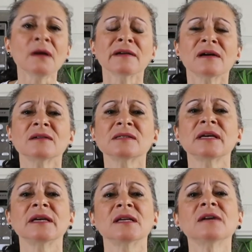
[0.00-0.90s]
I can't
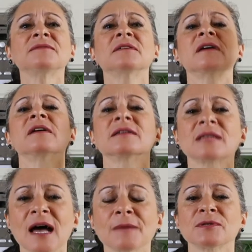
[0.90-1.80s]
say enough. It's
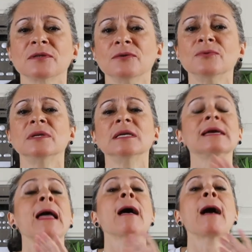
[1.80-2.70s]
absolutely
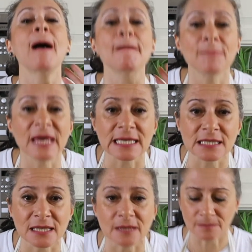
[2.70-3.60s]

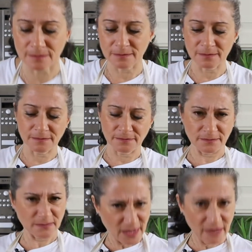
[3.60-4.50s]
amazing.
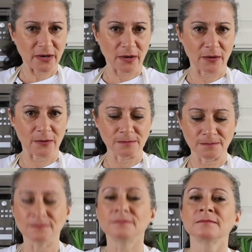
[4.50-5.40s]
Give it a go
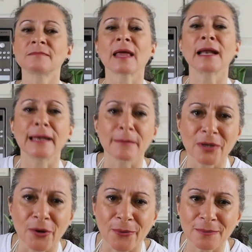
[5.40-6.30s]
and let
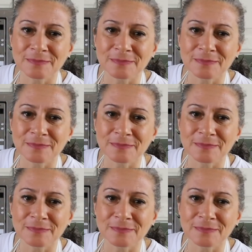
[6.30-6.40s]
me know.